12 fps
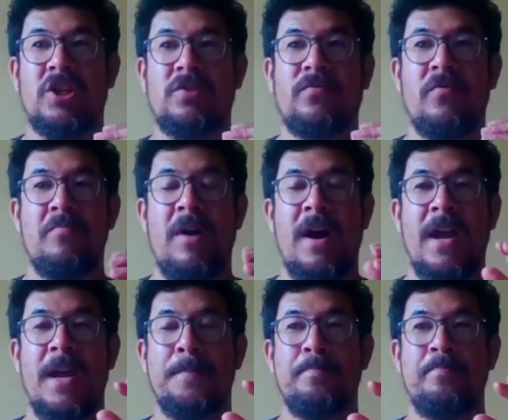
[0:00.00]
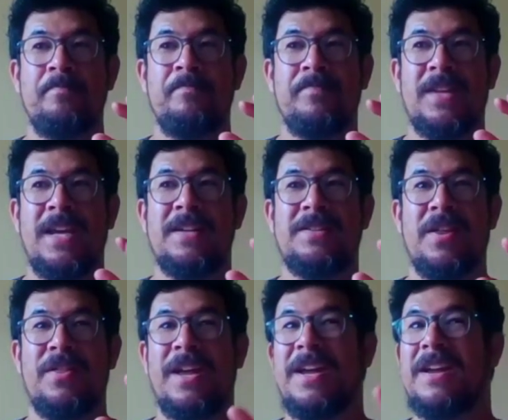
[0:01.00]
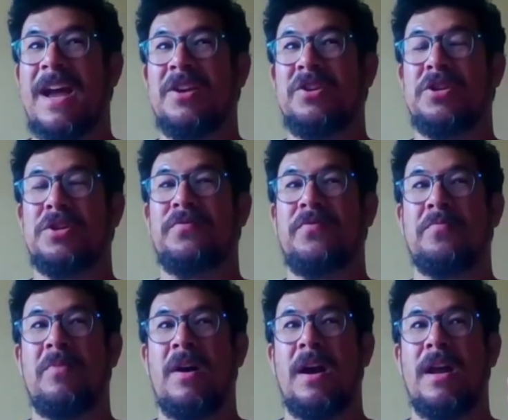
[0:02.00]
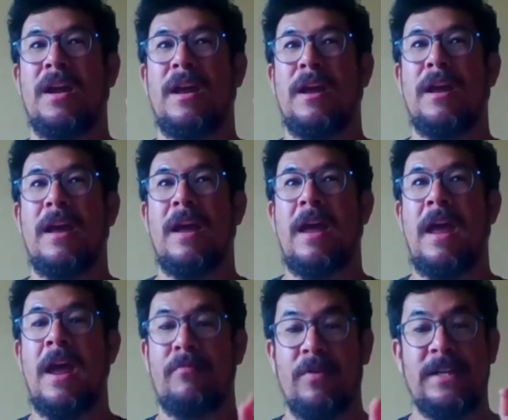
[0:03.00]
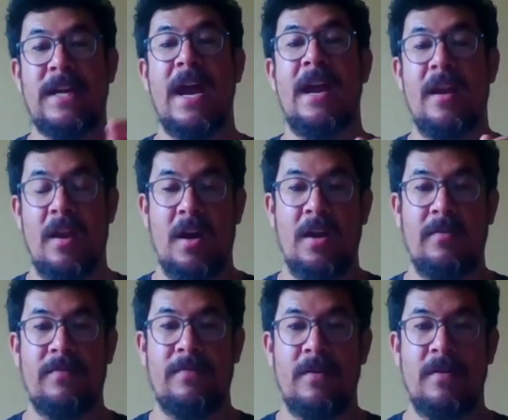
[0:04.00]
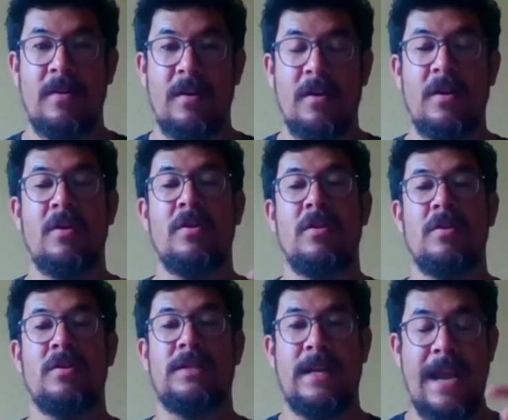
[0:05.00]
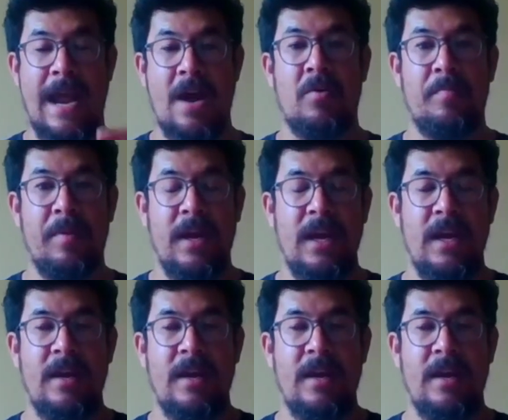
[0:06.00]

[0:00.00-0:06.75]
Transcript: for my here's the thing, and just for my everyday life to now be